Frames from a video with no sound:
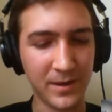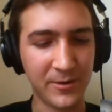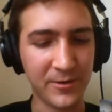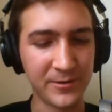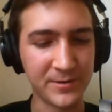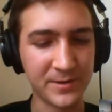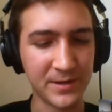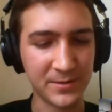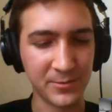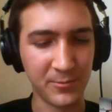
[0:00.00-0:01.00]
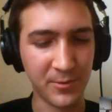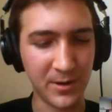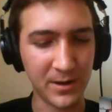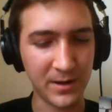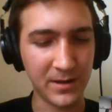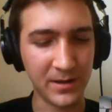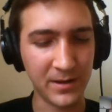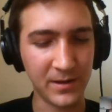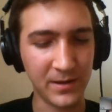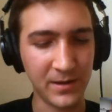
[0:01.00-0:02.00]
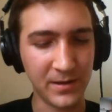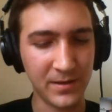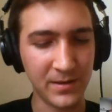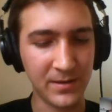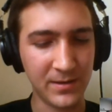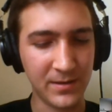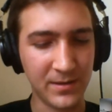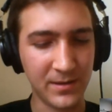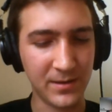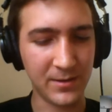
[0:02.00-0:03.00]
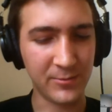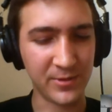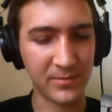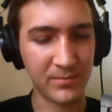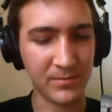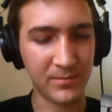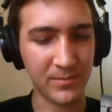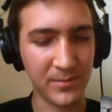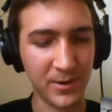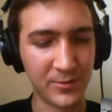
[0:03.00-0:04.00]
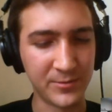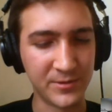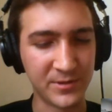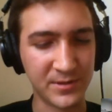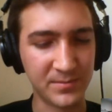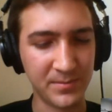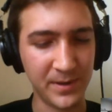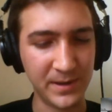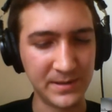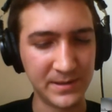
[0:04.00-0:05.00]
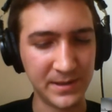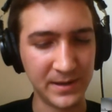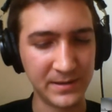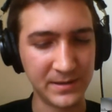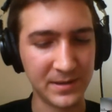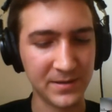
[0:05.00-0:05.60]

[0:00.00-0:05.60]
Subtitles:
curious as to why would hosts be staged